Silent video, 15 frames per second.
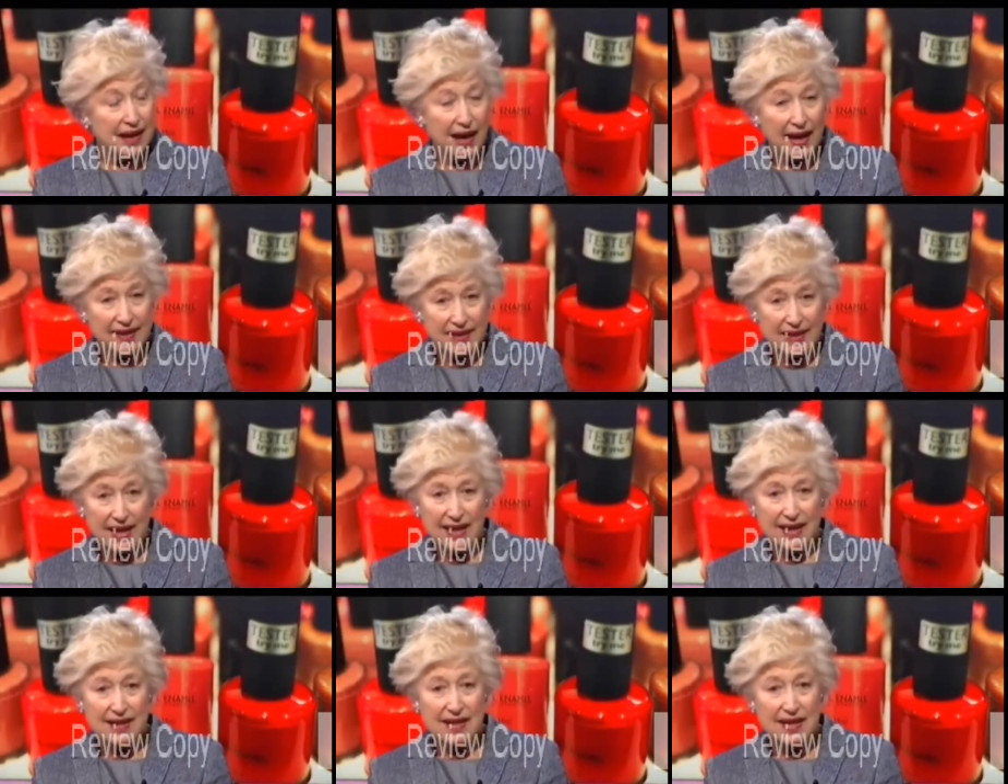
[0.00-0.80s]
I
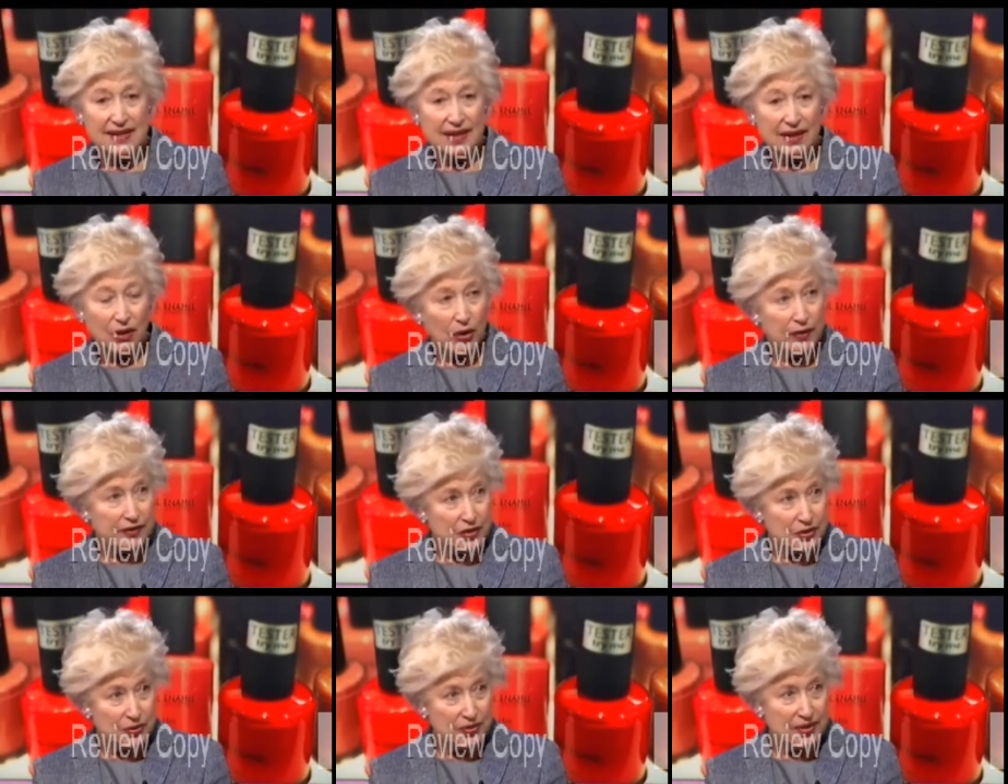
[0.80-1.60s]
think there's a lot
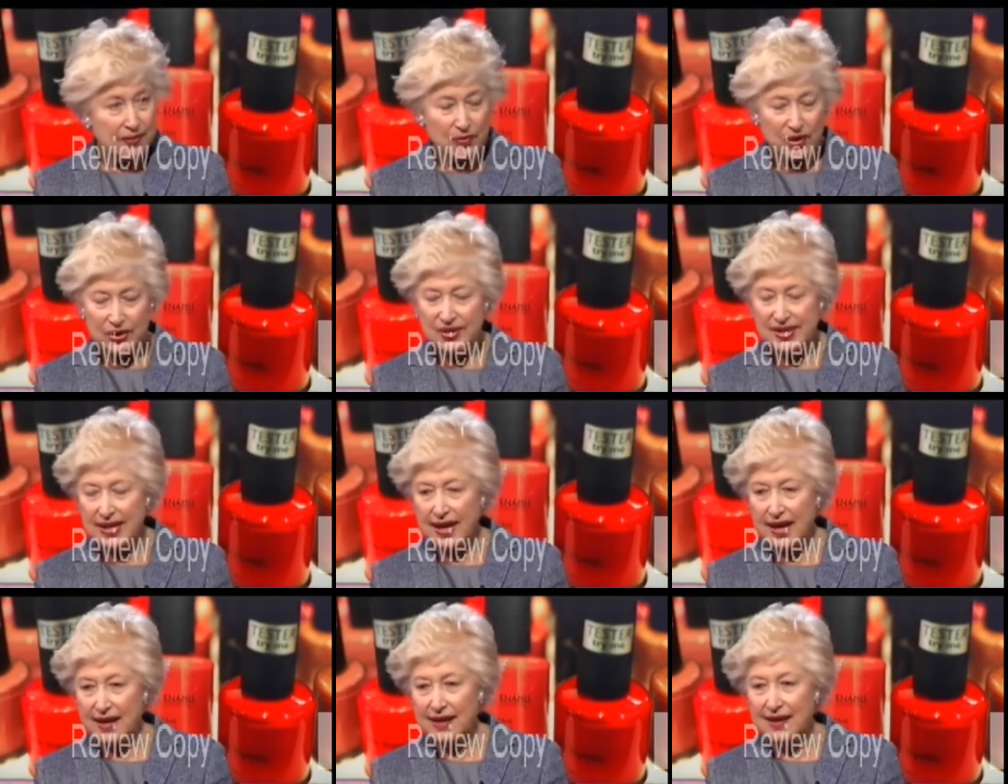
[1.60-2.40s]
of truth in what you
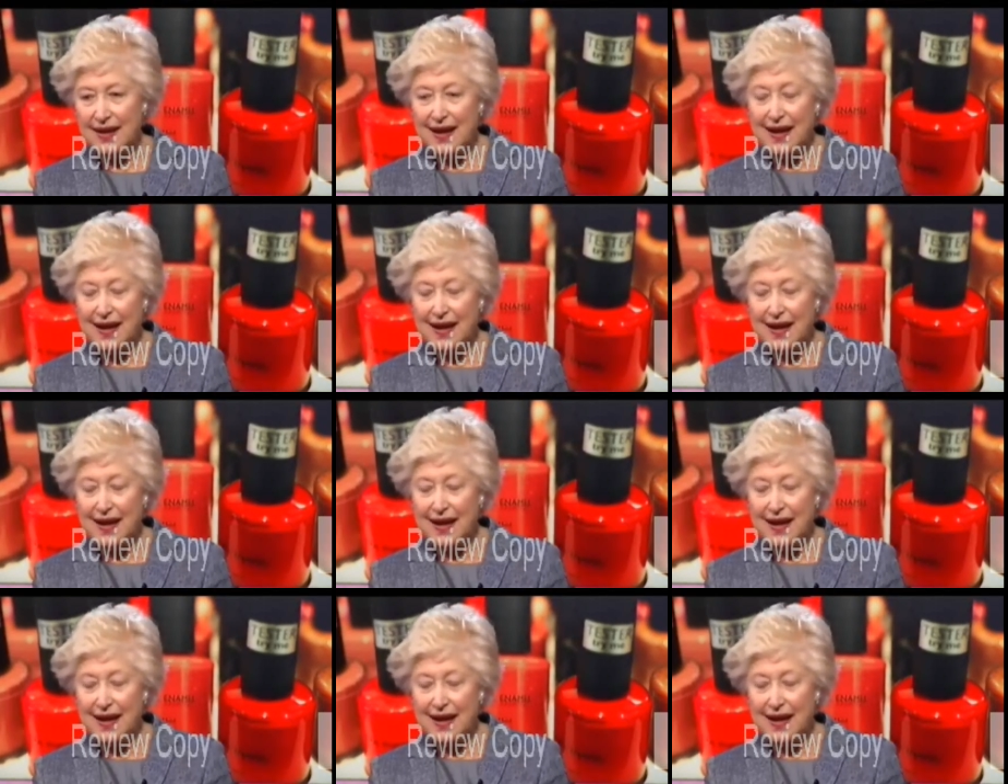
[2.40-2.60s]
say.